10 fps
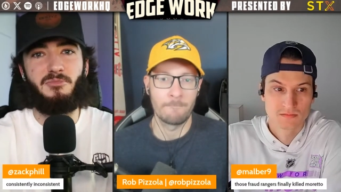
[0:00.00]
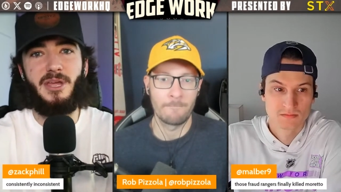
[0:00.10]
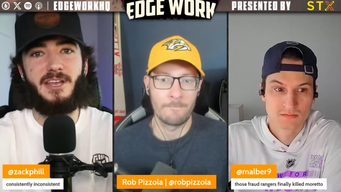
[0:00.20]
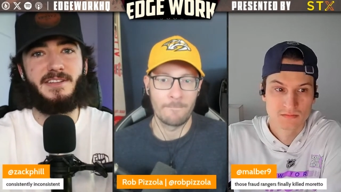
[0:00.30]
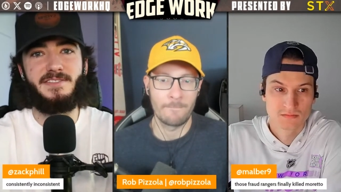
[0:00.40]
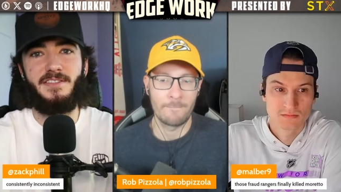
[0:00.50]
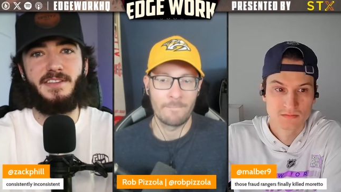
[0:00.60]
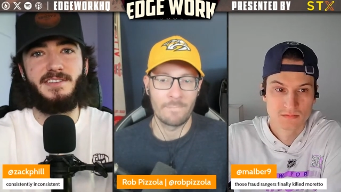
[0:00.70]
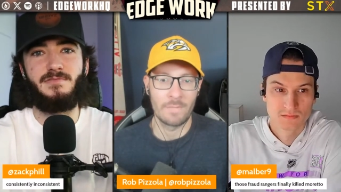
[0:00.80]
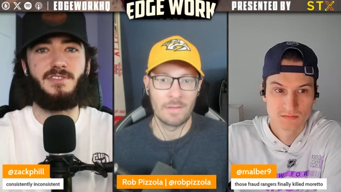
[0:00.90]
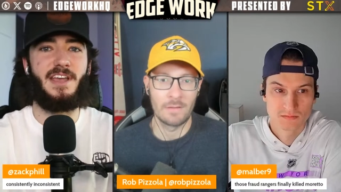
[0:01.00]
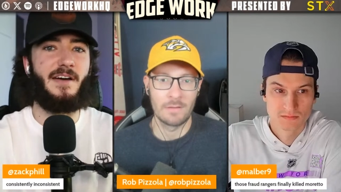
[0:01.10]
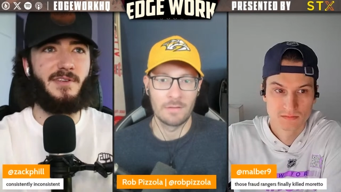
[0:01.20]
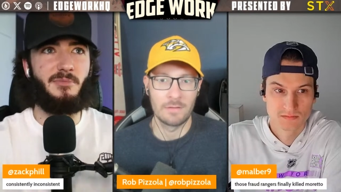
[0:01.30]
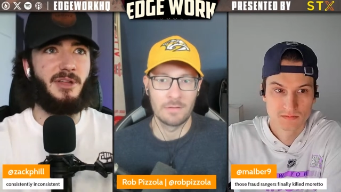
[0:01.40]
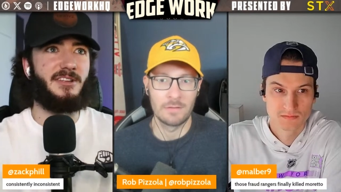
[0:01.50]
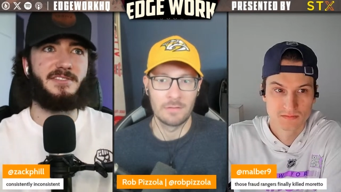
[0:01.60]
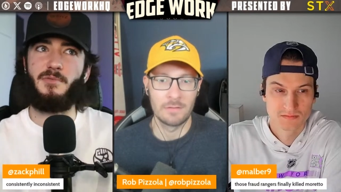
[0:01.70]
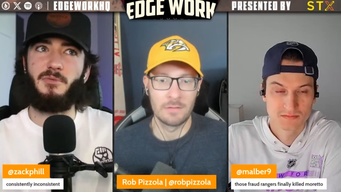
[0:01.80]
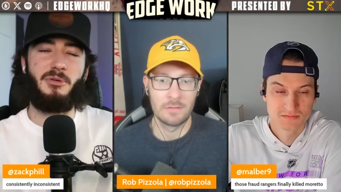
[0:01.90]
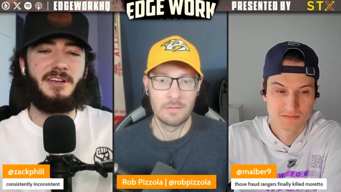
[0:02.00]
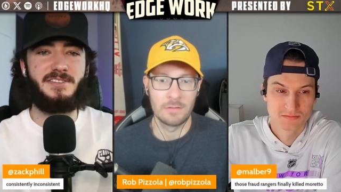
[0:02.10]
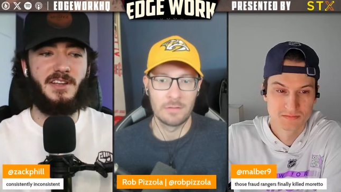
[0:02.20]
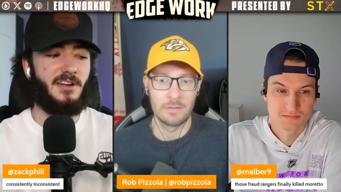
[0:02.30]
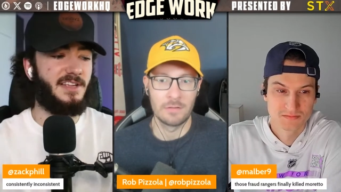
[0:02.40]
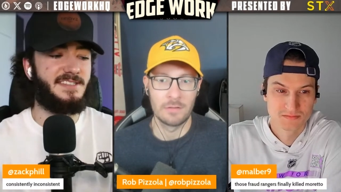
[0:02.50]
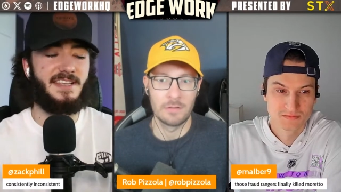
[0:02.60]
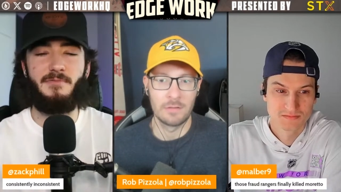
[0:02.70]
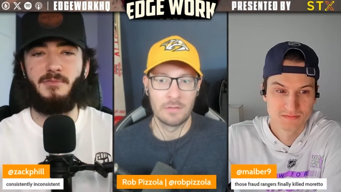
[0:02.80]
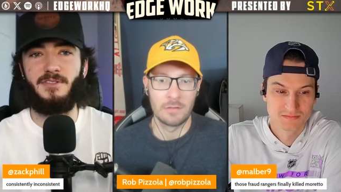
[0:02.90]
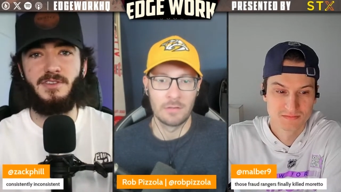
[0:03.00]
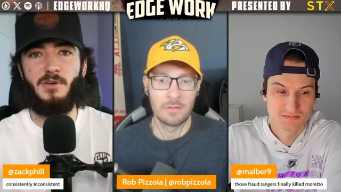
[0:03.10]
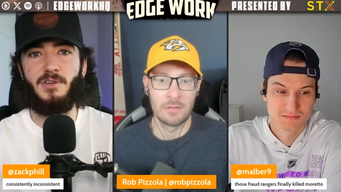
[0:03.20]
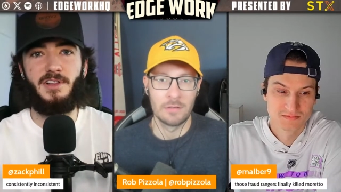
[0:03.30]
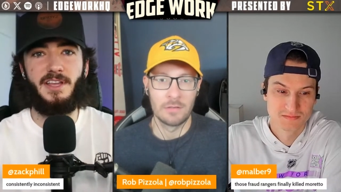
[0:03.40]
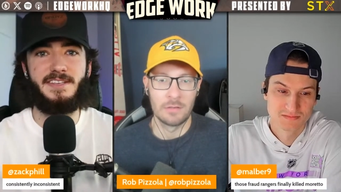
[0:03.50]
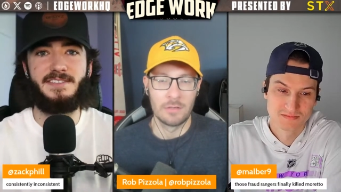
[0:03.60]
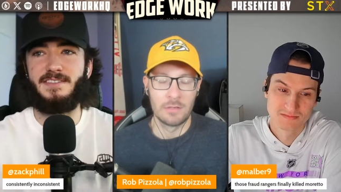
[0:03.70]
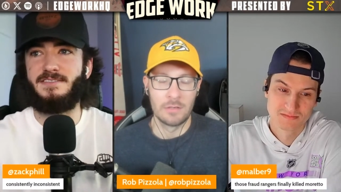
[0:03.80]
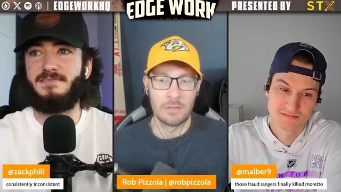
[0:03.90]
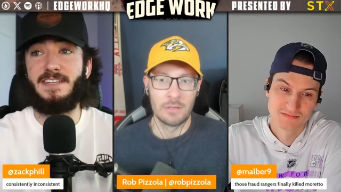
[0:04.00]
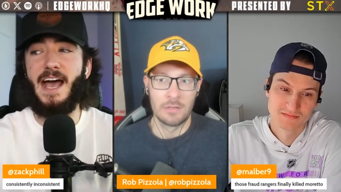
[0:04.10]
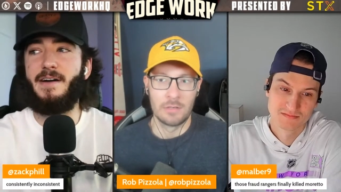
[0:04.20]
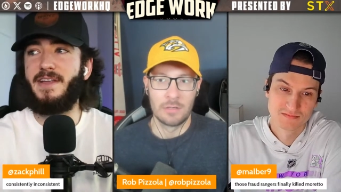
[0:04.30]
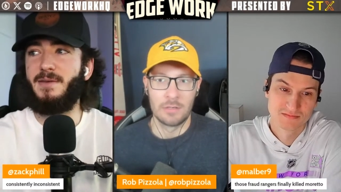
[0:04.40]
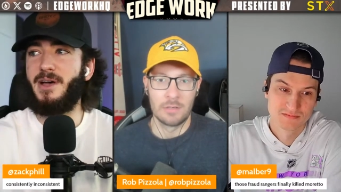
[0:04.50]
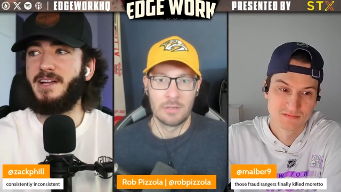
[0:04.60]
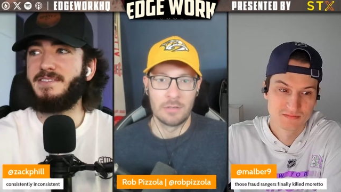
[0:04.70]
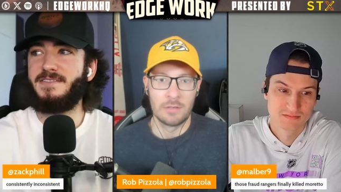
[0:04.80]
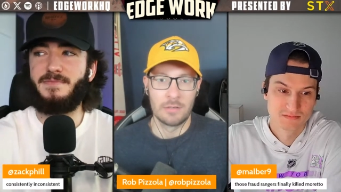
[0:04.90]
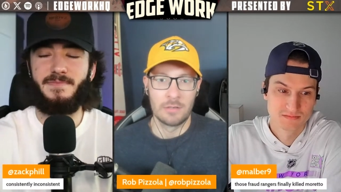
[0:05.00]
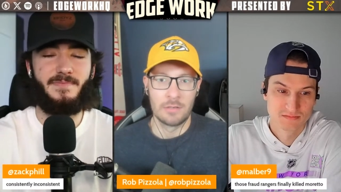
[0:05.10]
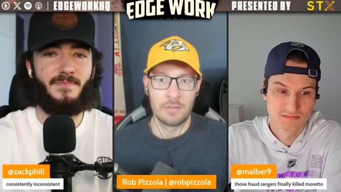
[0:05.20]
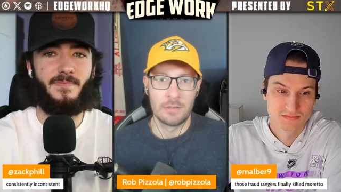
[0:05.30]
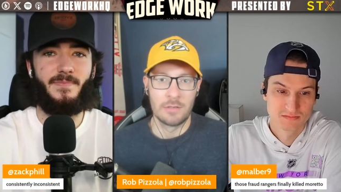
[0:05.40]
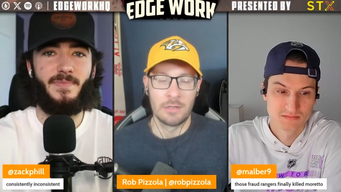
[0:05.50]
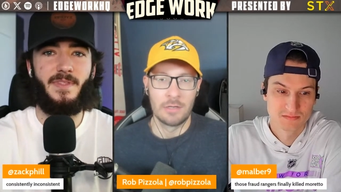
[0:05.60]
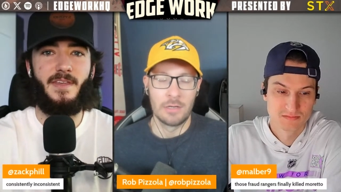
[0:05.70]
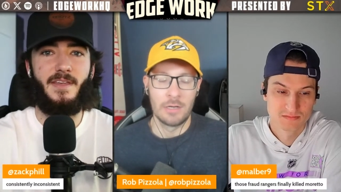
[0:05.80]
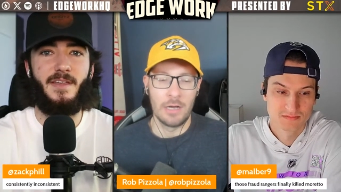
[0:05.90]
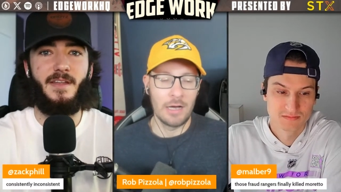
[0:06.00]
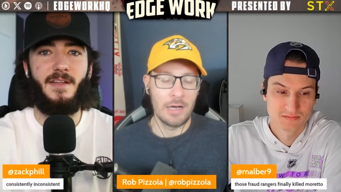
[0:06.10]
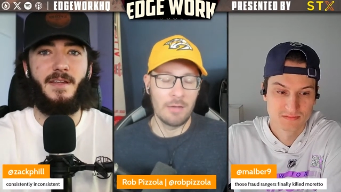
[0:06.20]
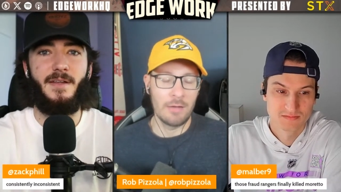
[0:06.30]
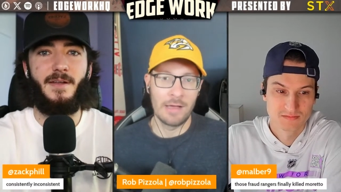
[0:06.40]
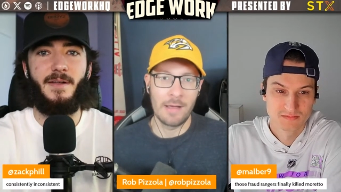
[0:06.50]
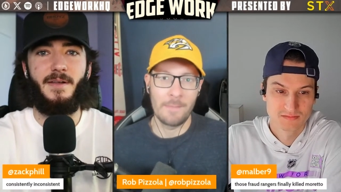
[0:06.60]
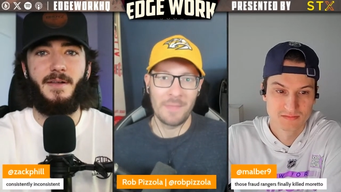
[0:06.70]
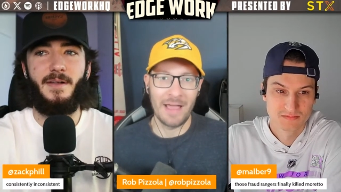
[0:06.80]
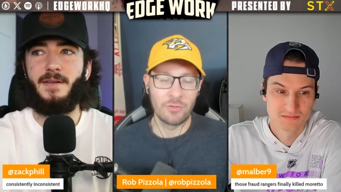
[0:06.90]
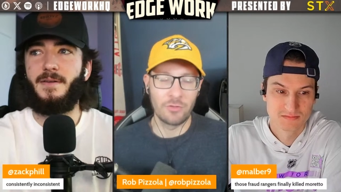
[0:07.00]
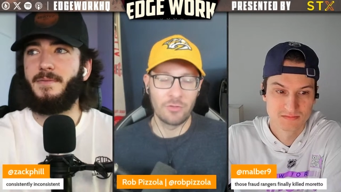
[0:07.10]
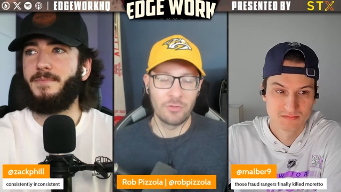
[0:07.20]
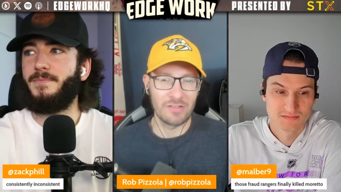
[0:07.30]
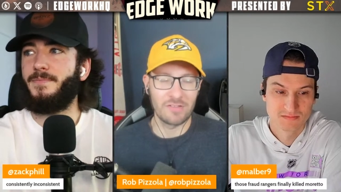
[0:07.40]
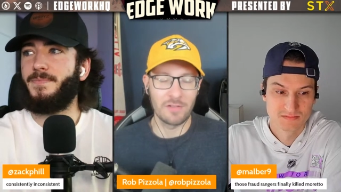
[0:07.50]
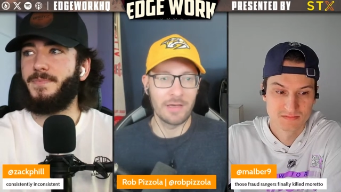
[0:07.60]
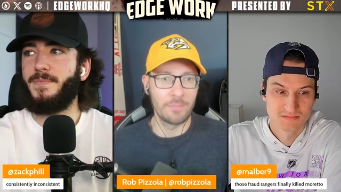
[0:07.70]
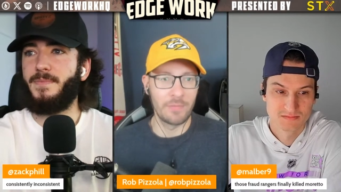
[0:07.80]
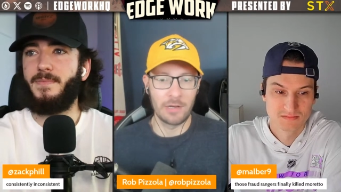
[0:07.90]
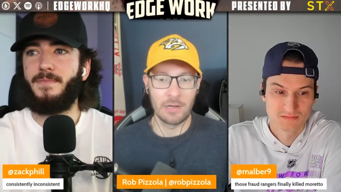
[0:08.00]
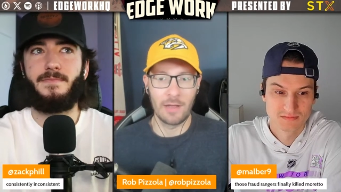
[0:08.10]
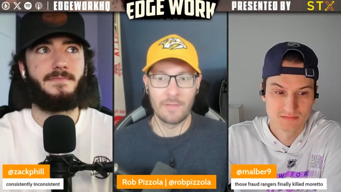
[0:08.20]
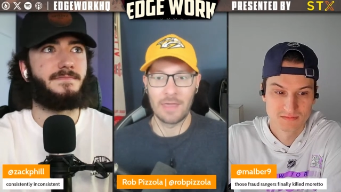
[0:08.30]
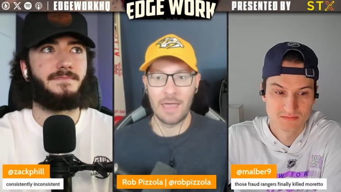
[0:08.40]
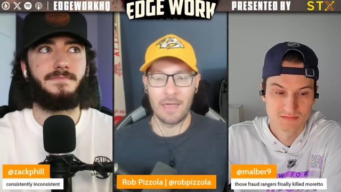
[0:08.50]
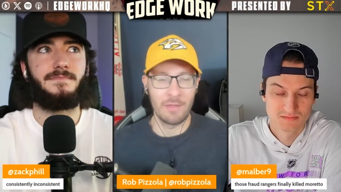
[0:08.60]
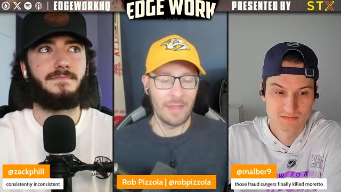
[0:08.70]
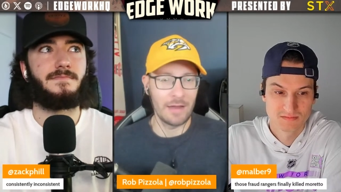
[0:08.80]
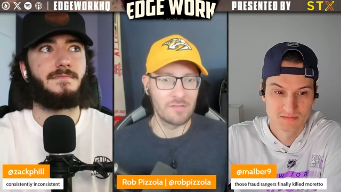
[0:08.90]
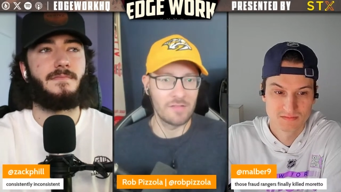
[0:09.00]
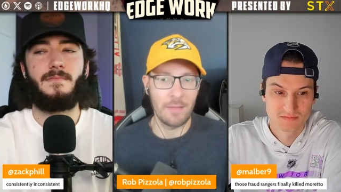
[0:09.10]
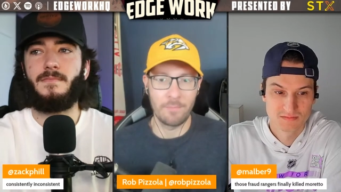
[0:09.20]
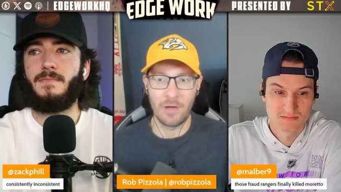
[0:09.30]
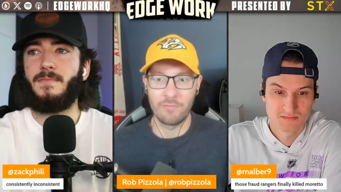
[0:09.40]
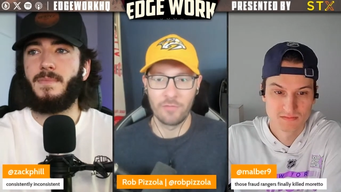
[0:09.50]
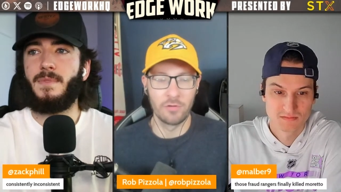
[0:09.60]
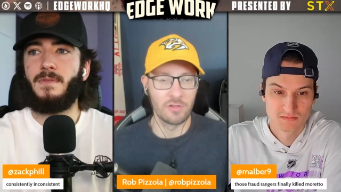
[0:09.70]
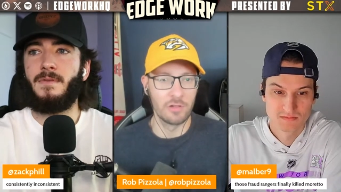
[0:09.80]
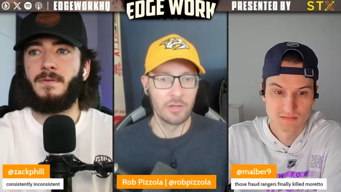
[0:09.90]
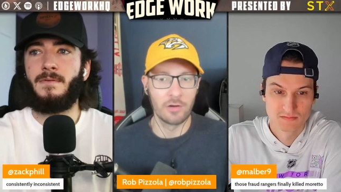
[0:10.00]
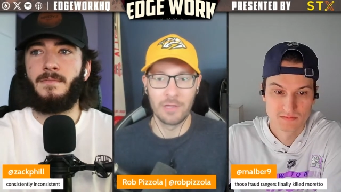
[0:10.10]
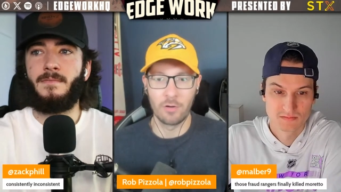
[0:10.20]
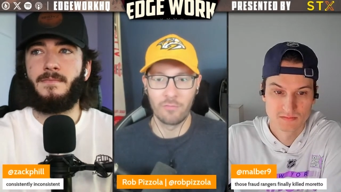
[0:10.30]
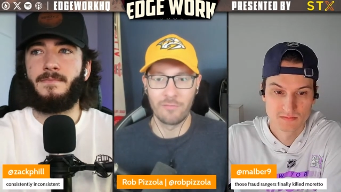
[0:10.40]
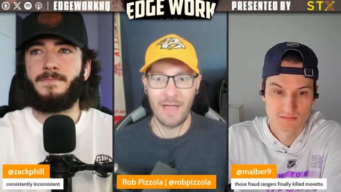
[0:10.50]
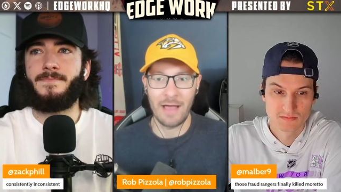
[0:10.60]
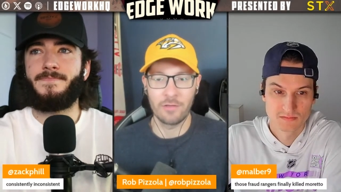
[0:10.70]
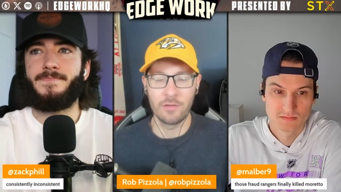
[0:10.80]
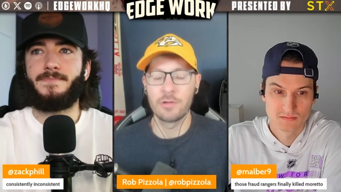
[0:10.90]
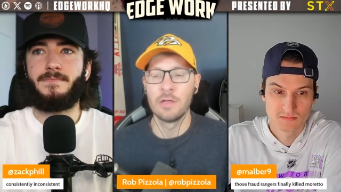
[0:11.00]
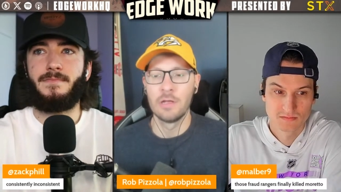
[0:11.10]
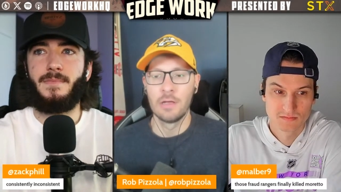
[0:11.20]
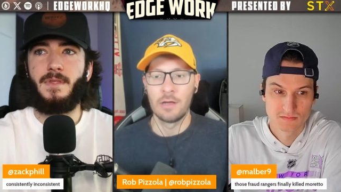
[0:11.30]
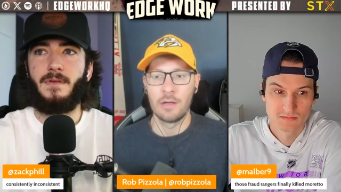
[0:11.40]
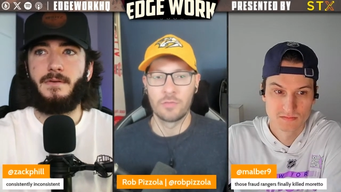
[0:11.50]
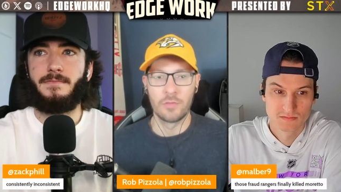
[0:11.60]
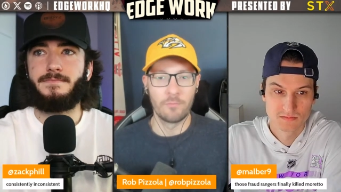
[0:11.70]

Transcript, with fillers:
Speaker 1: opinions on this one? Do you have any opinions on where the price is currently set, where the total is, and do you have any bets?
Speaker 2: Um, I do have a slight opinion on the game, and that it's that Buffalo's a little bit overvalued. The